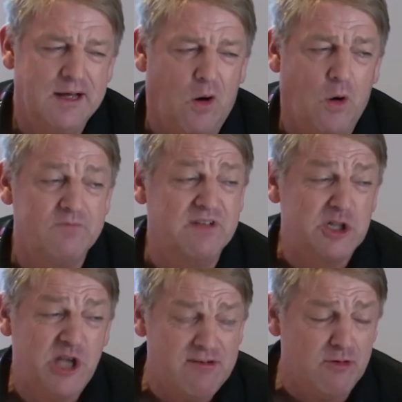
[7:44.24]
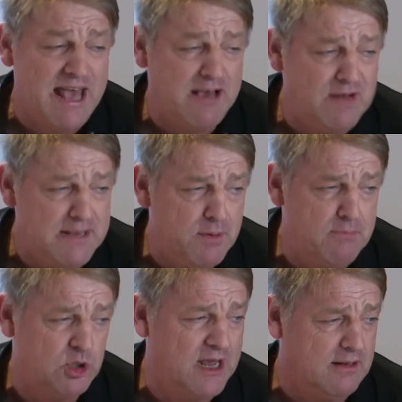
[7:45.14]
on the general
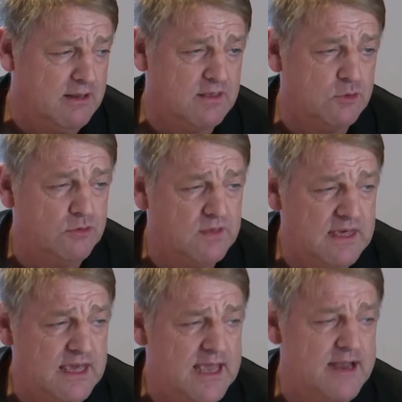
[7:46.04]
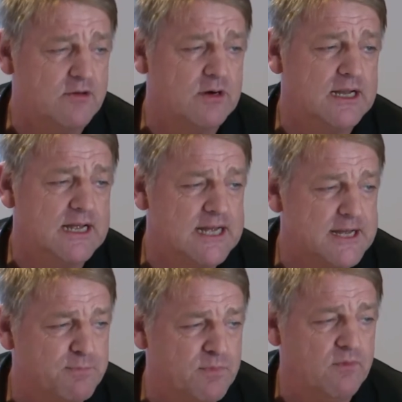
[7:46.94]
equilibrium channel. So you see here
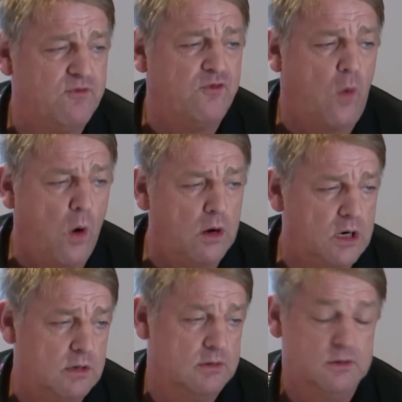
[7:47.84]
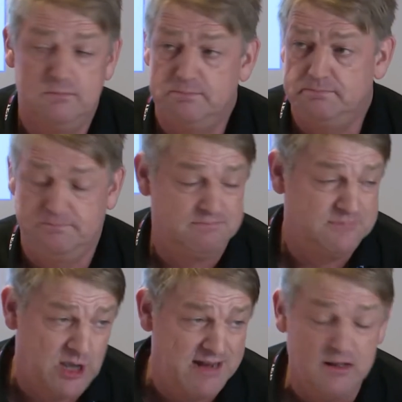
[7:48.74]
4
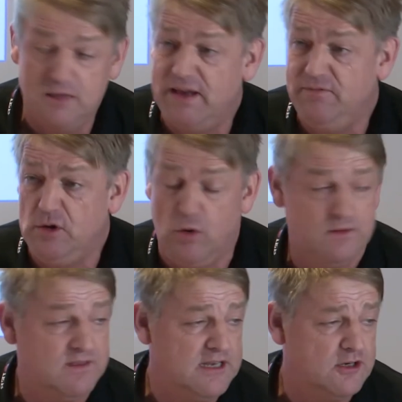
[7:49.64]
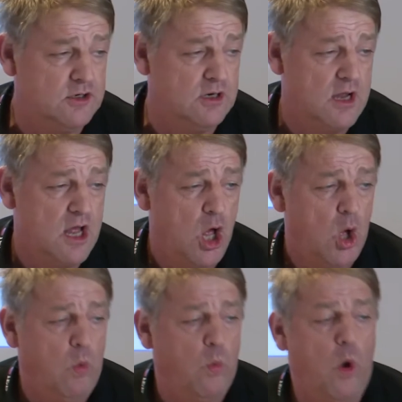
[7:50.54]
channels that we consider.
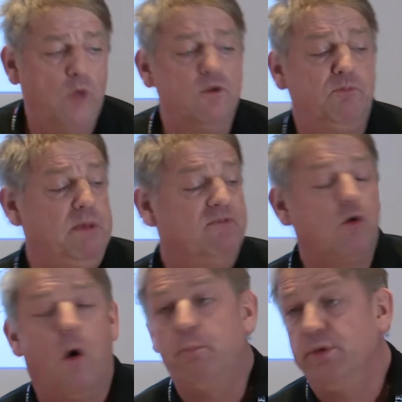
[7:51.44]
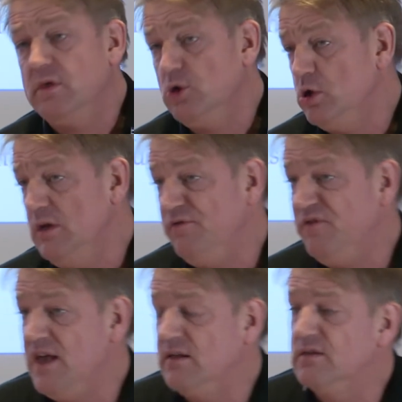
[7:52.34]
One would be the composition
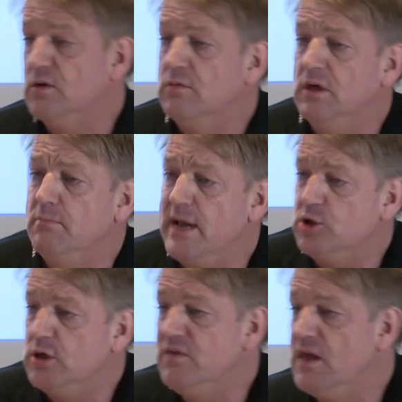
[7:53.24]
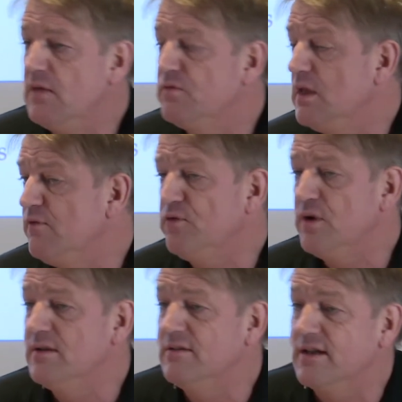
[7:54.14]
effect. So imagine we have
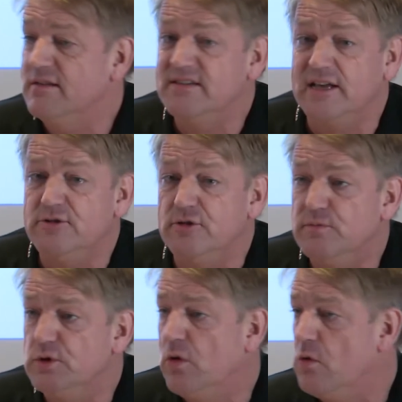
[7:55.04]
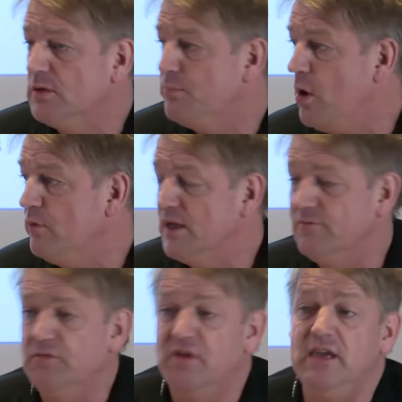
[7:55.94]
different sectors. We talked about
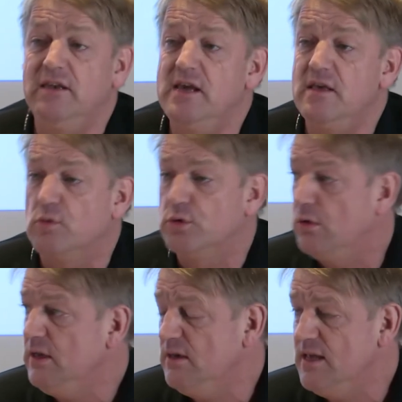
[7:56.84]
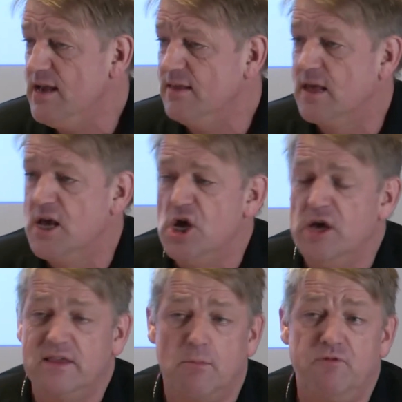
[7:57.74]
that with the ETS or non-ETS.
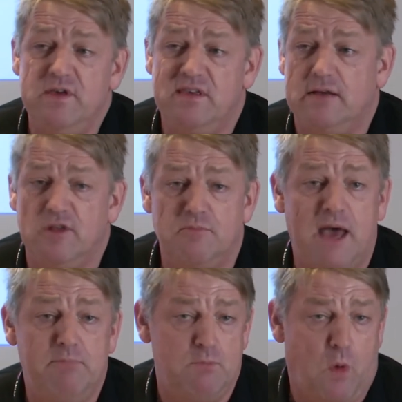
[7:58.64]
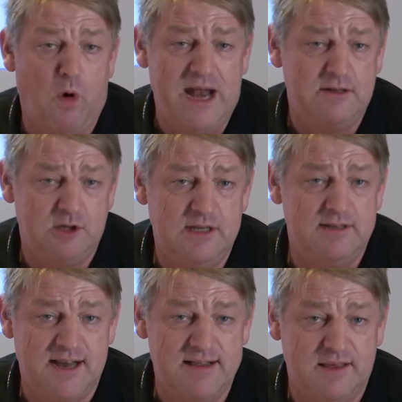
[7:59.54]
Some of these sectors might be more energy
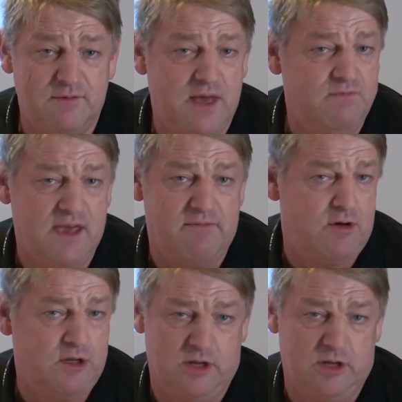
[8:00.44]
intensive than the average